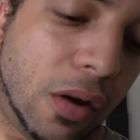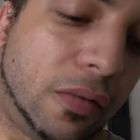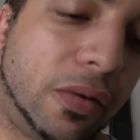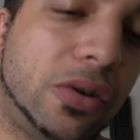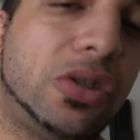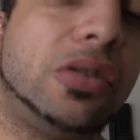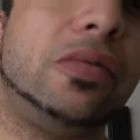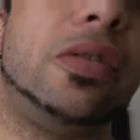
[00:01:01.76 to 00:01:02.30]

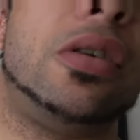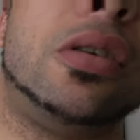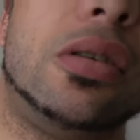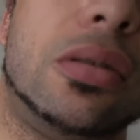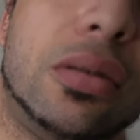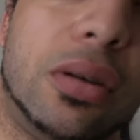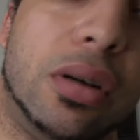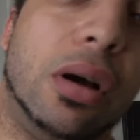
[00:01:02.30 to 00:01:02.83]
First of
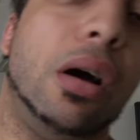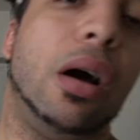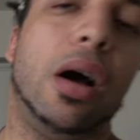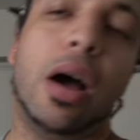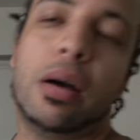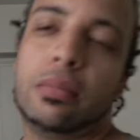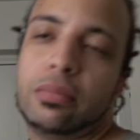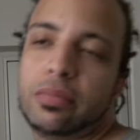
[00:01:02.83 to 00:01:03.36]
all,
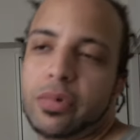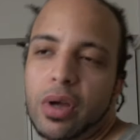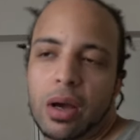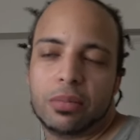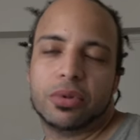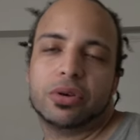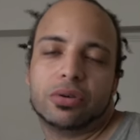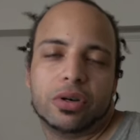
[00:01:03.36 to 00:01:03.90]
I'm
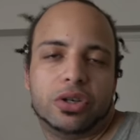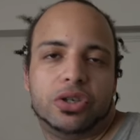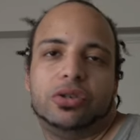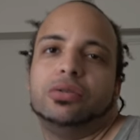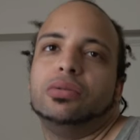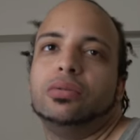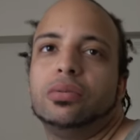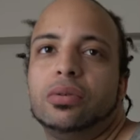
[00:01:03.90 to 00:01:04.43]
I'm
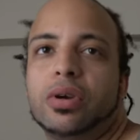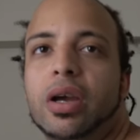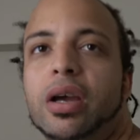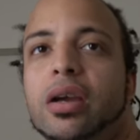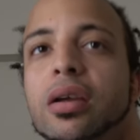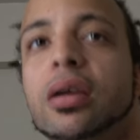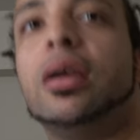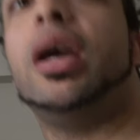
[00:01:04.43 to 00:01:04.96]
32, okay,